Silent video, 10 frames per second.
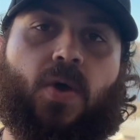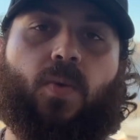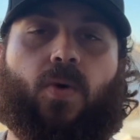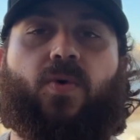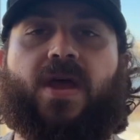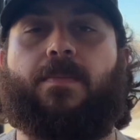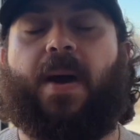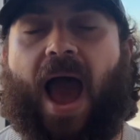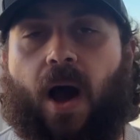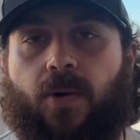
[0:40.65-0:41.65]
where we
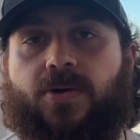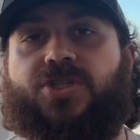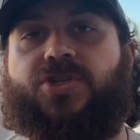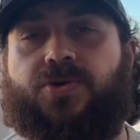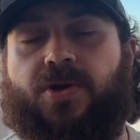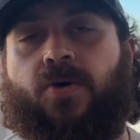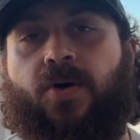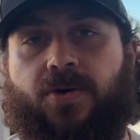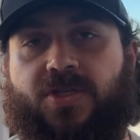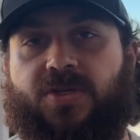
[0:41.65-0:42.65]
empower studio
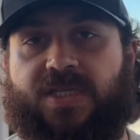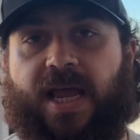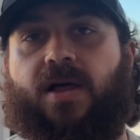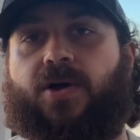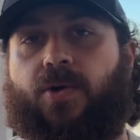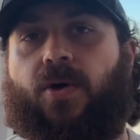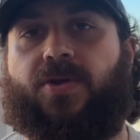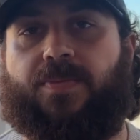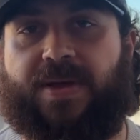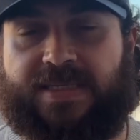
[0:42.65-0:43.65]
owners to scale and grow
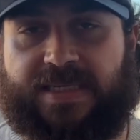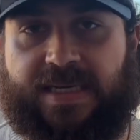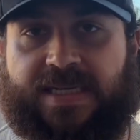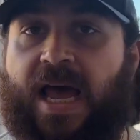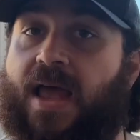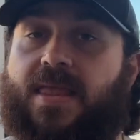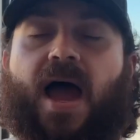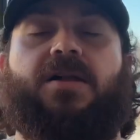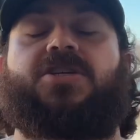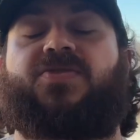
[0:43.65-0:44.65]
their businesses,
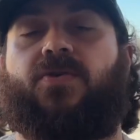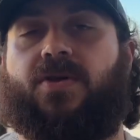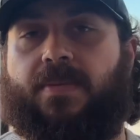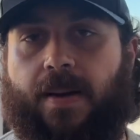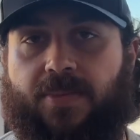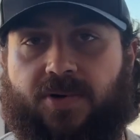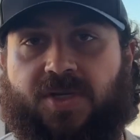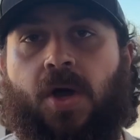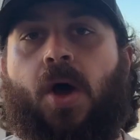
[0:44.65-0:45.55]
not just for their members,